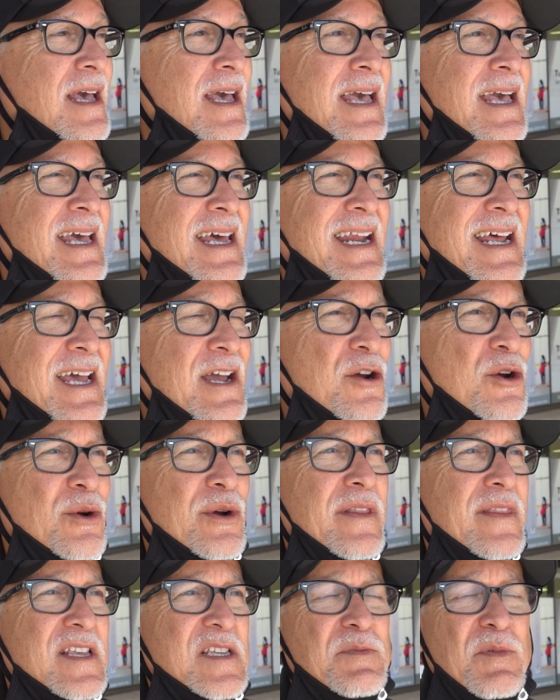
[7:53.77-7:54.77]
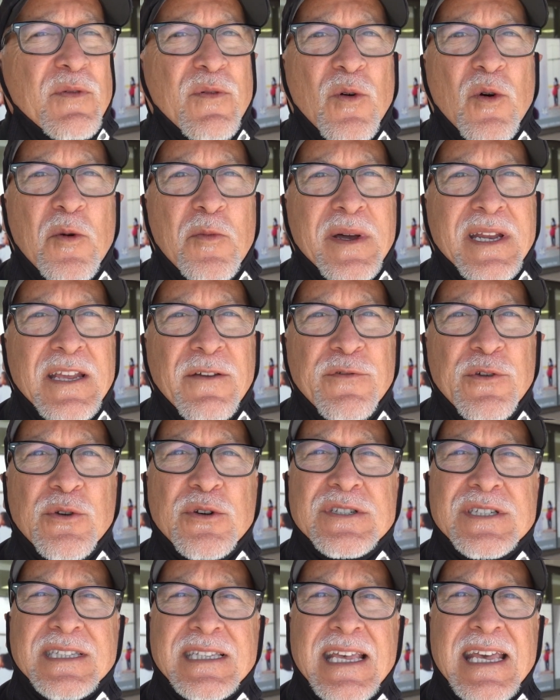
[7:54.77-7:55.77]
And I heard of this before, but if you're
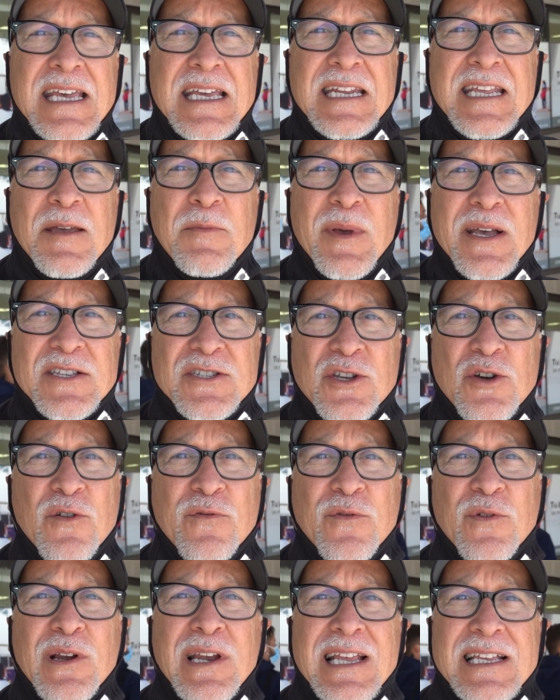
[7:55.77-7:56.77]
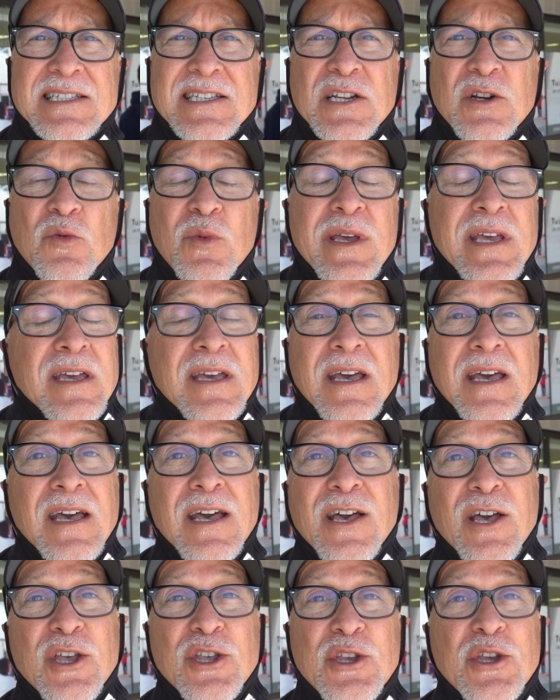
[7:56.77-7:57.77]
staying in Mexico for less than a week,
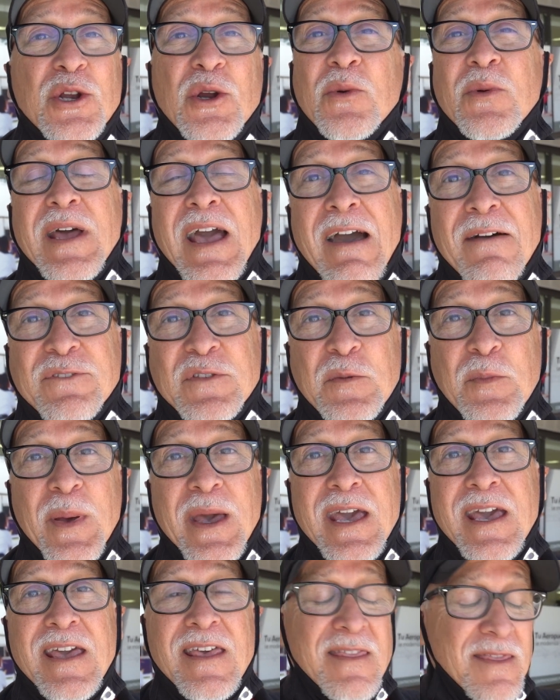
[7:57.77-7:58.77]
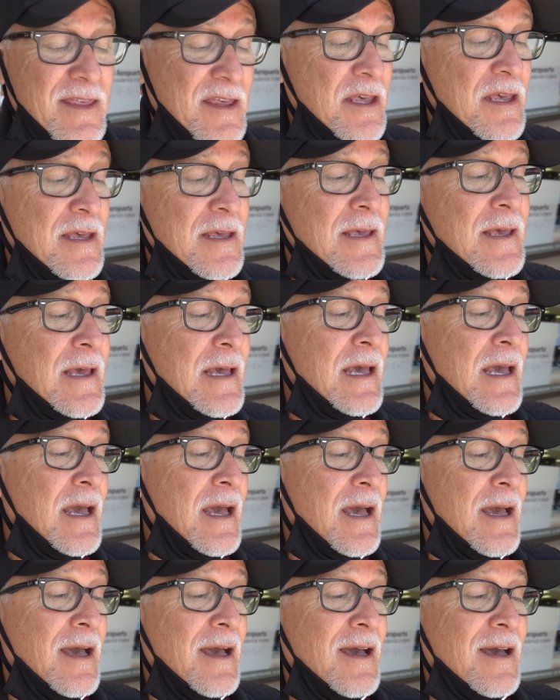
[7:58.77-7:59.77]
you don't have to pay the
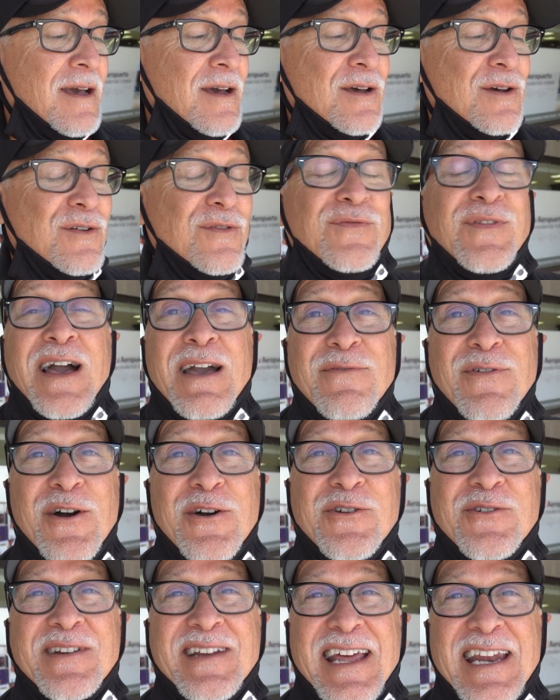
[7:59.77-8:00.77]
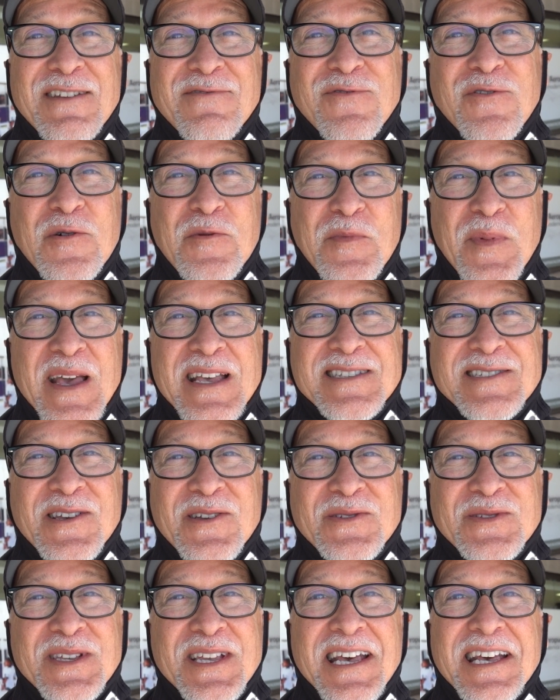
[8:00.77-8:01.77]
594
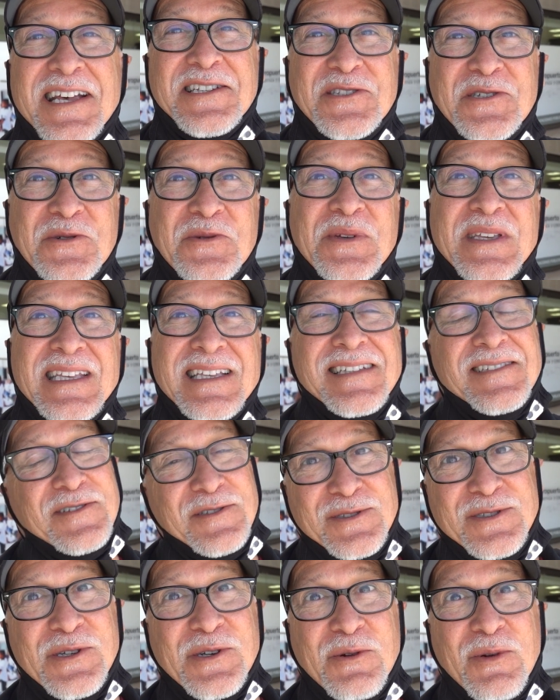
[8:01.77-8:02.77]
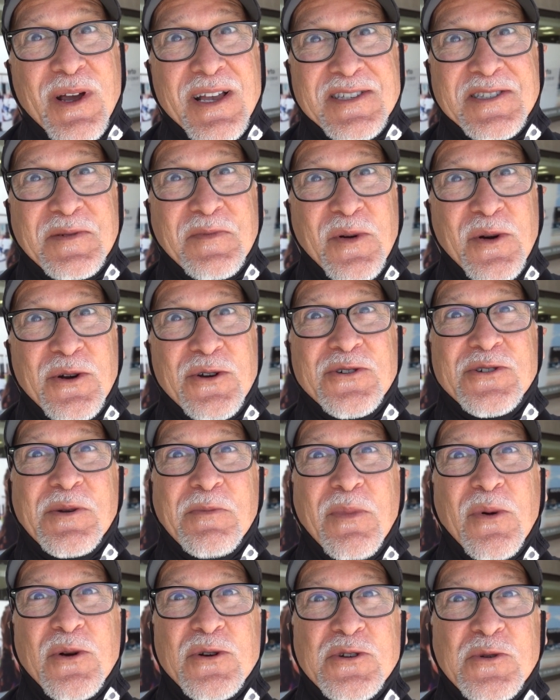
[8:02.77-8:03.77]
pesos to cross the border, to
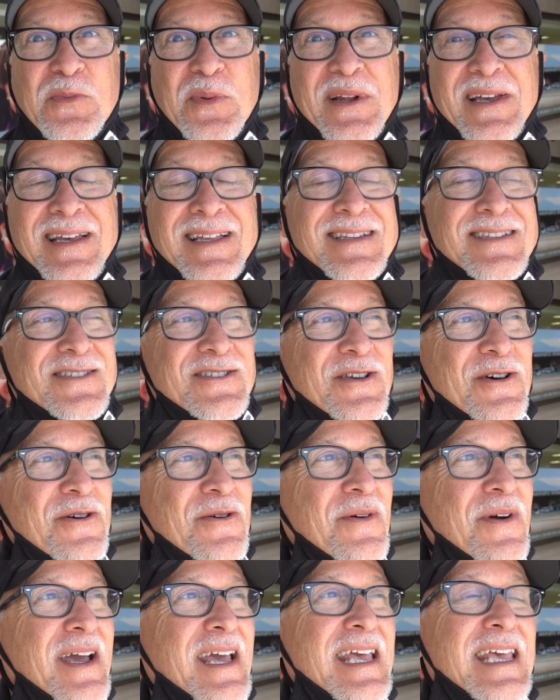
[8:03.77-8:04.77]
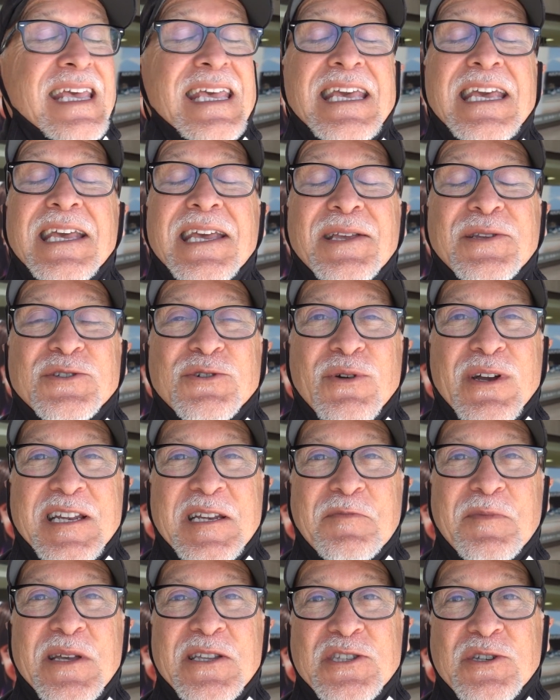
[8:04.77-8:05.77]
board your plane. So he
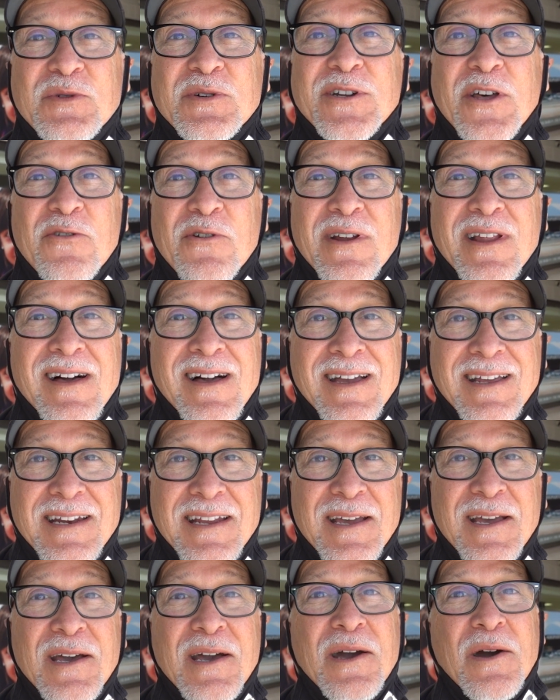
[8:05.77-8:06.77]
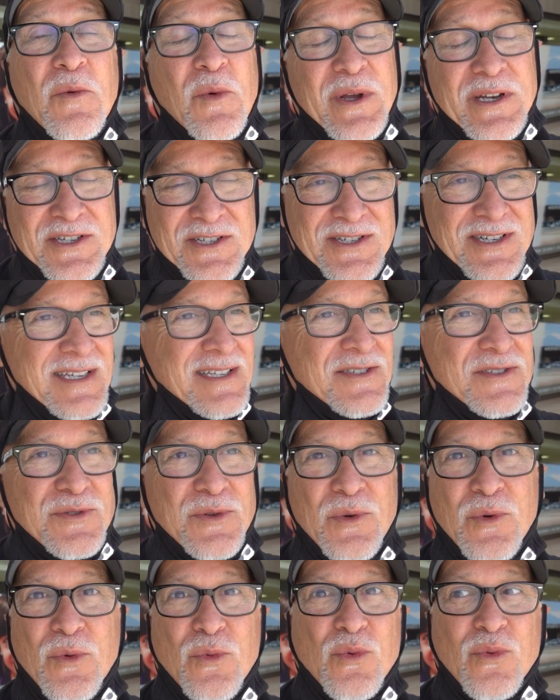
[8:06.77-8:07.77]
directed me to another line, which is
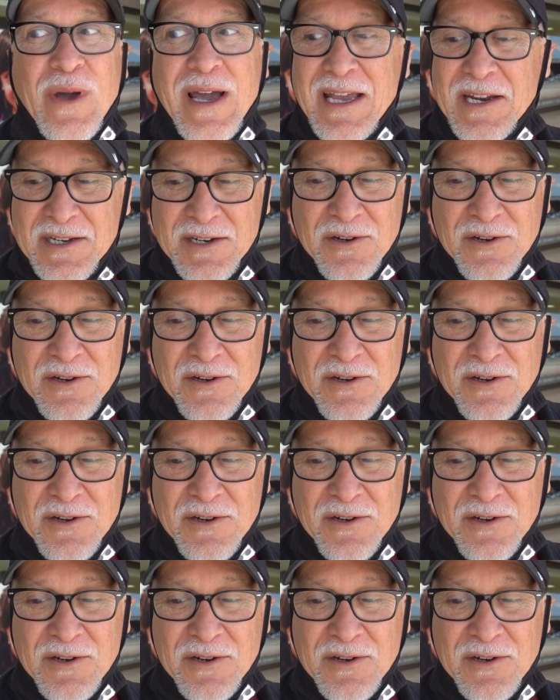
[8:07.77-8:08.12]
right